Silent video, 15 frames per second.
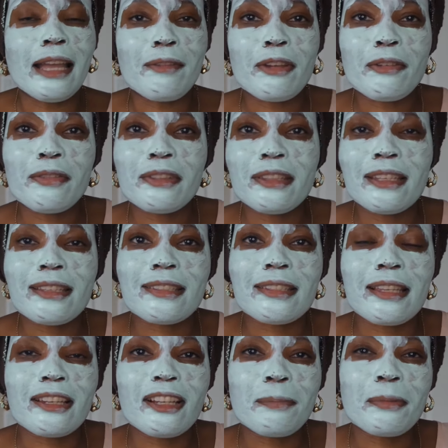have everything
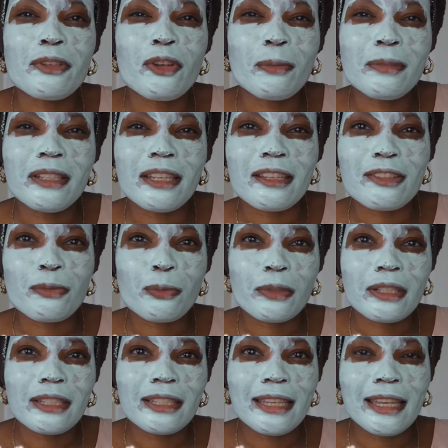set up. It normally gets
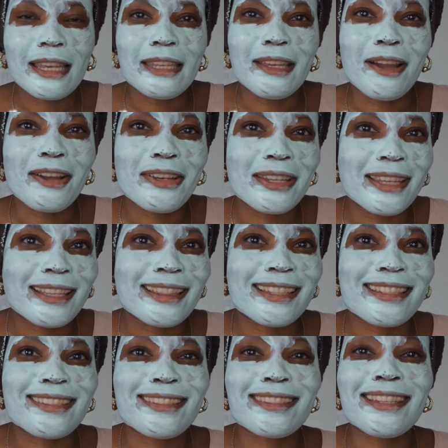really chaotic at
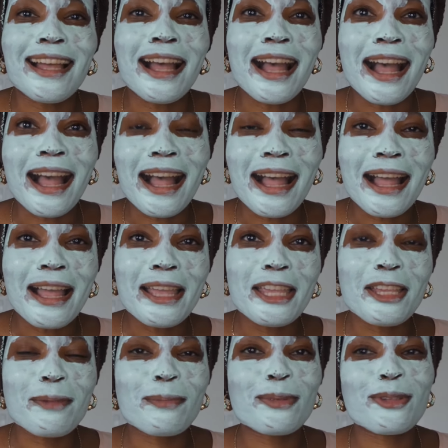this
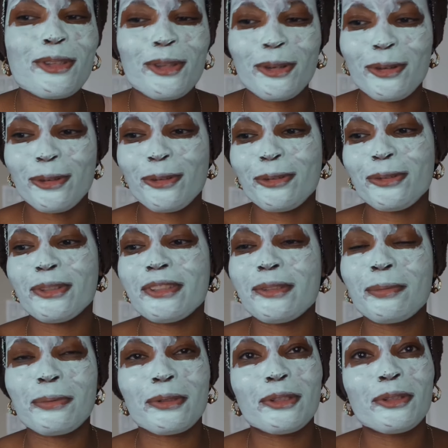time, so
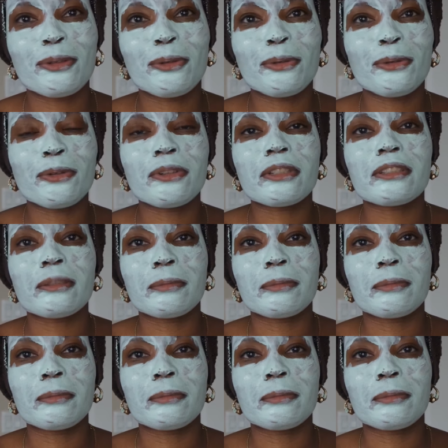it's pretty cool.